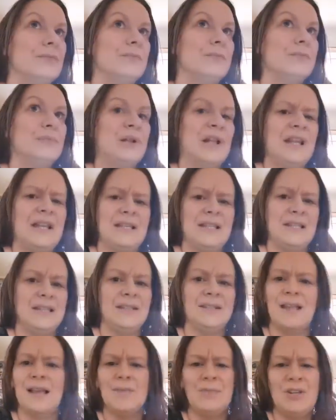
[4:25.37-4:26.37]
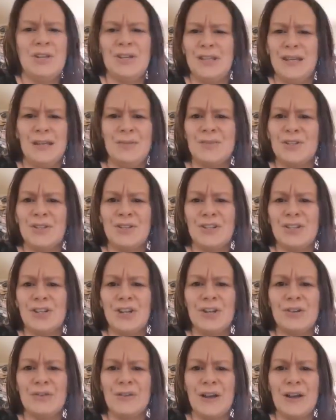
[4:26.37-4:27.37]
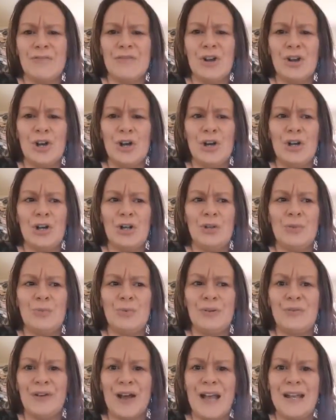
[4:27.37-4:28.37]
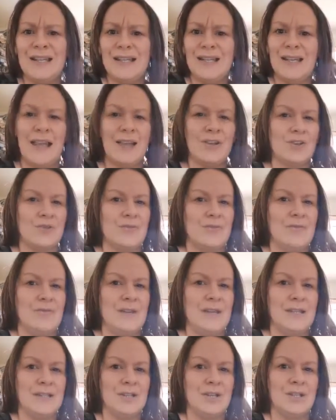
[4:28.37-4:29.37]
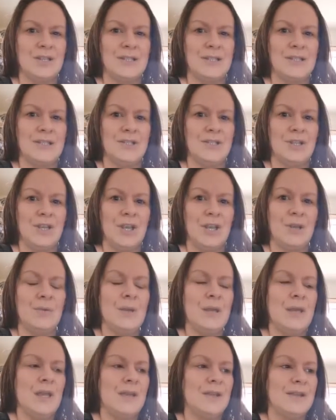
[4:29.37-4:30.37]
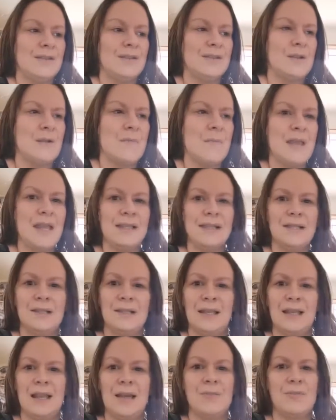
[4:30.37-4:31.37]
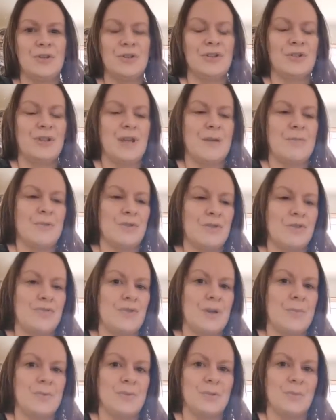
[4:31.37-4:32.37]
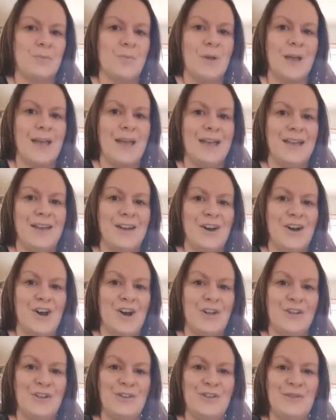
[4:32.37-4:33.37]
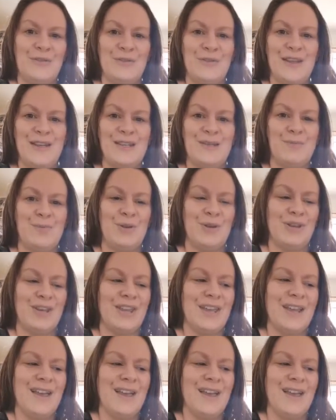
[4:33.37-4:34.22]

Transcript: places like museums and stuff are all providing extra resources too. There's an amazing link I must drop somewhere on Facebook